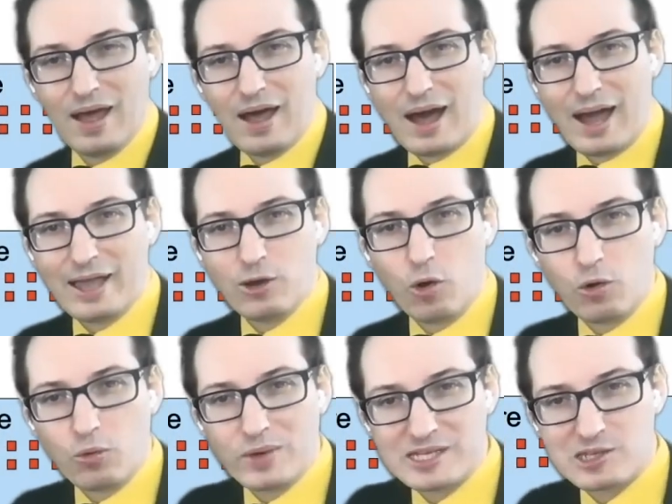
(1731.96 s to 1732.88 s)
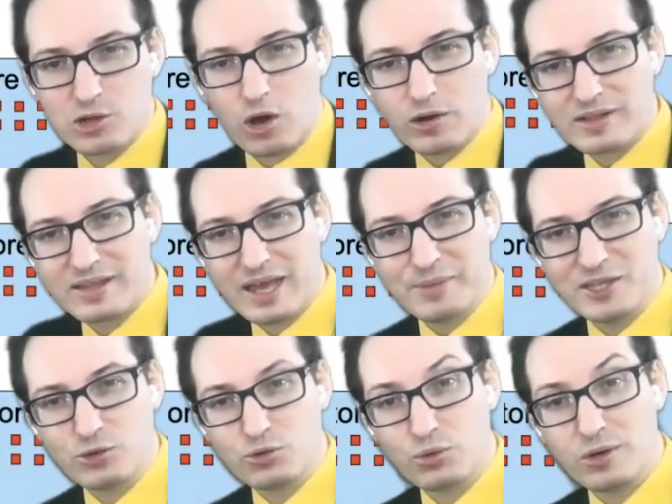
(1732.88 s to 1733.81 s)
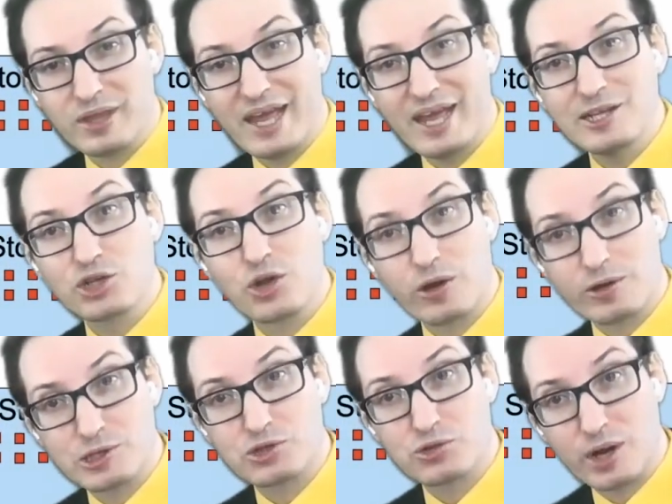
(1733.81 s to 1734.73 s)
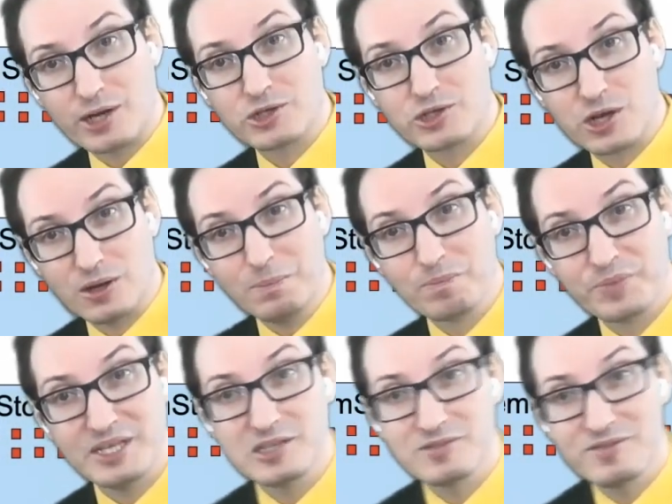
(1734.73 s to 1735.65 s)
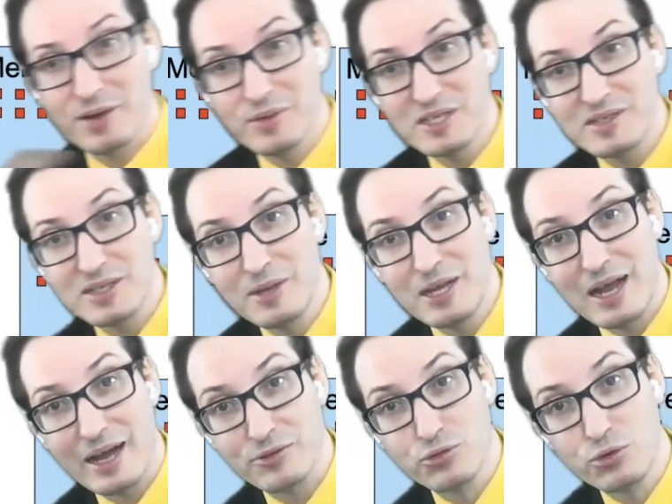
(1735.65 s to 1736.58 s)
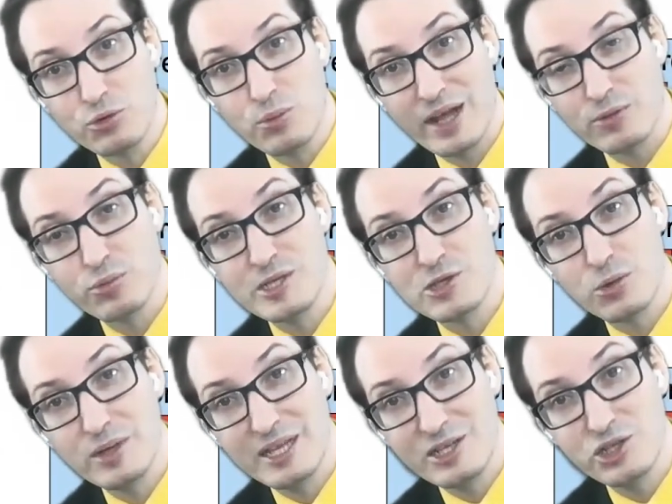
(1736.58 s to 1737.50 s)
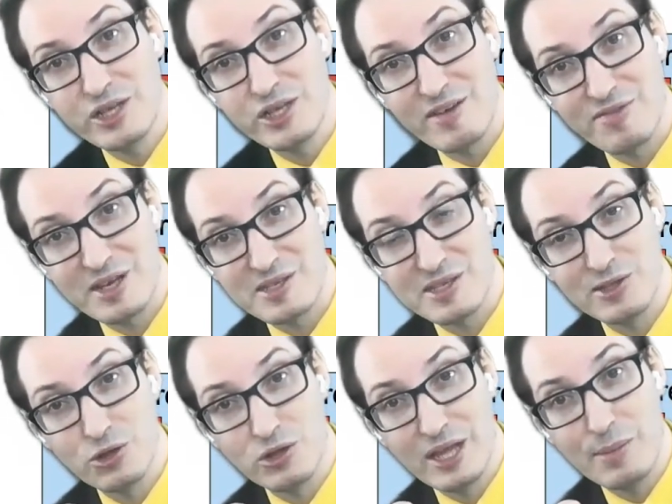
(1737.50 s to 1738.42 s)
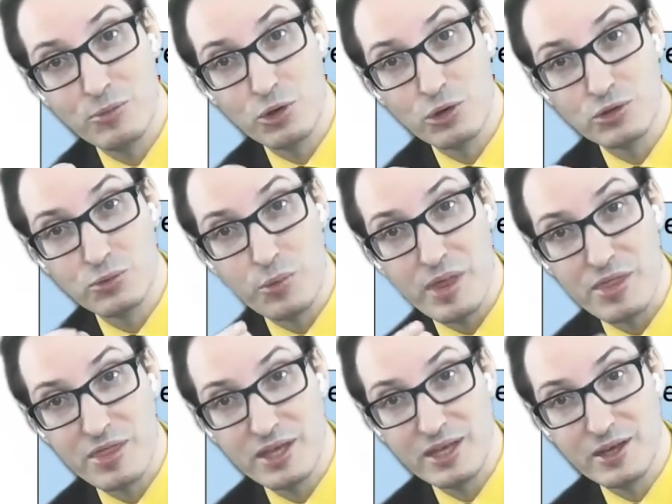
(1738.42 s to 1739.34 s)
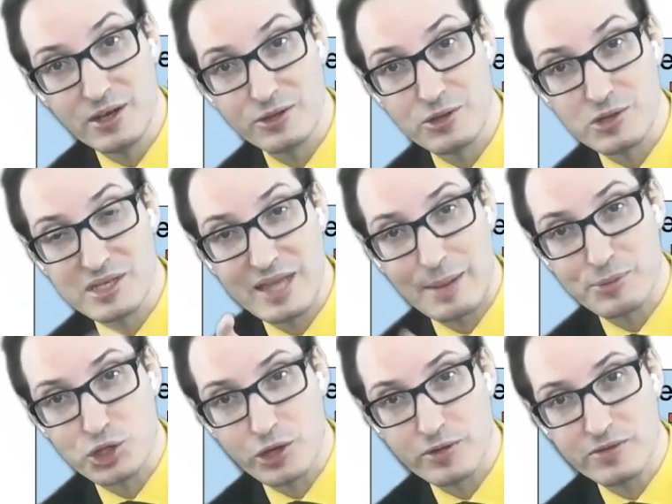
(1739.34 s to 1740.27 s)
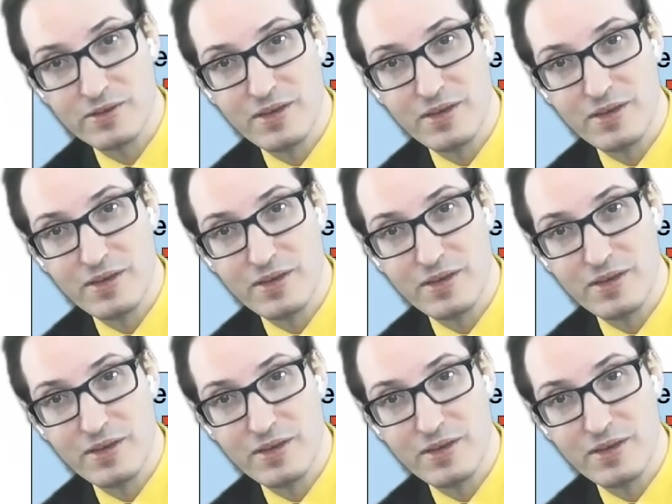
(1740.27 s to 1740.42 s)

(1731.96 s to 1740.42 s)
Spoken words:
I always log them into an HLog structure. It's very similar to what we saw in HDFS in the name node with the snapshot